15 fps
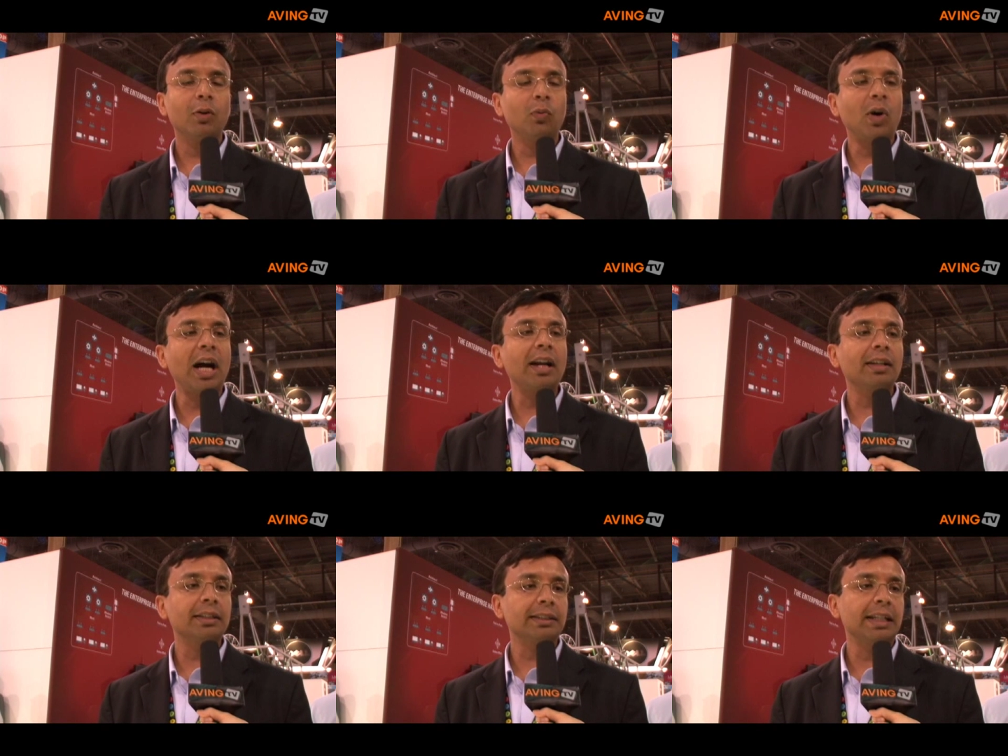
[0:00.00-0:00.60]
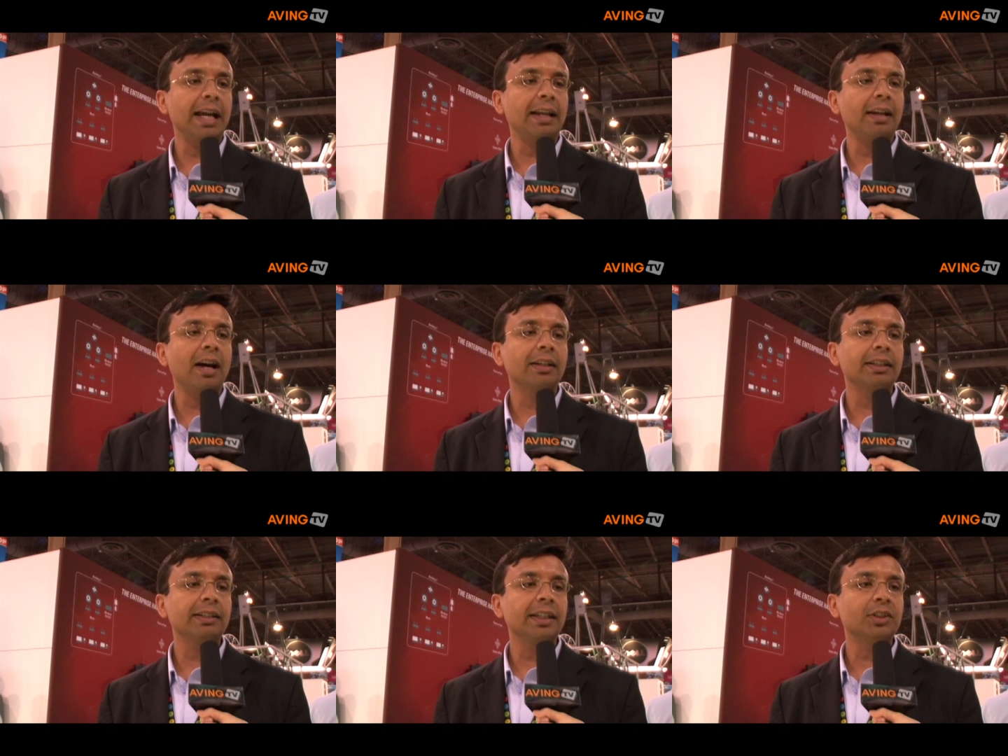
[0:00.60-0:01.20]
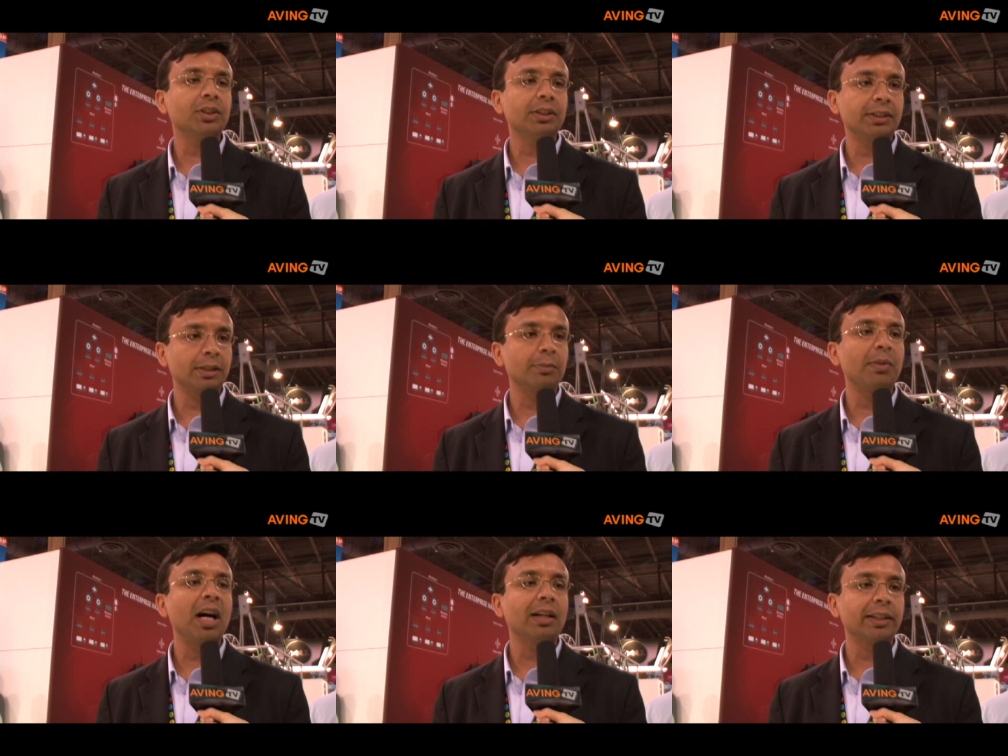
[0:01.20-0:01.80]
wireless LAN architectures in
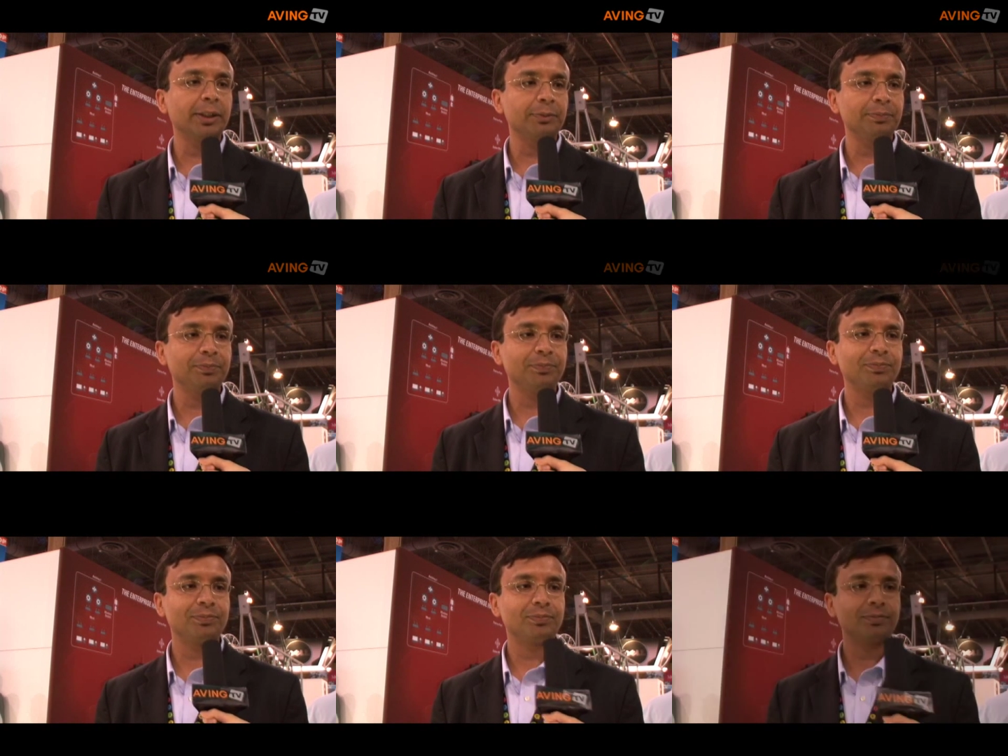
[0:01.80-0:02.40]
the market.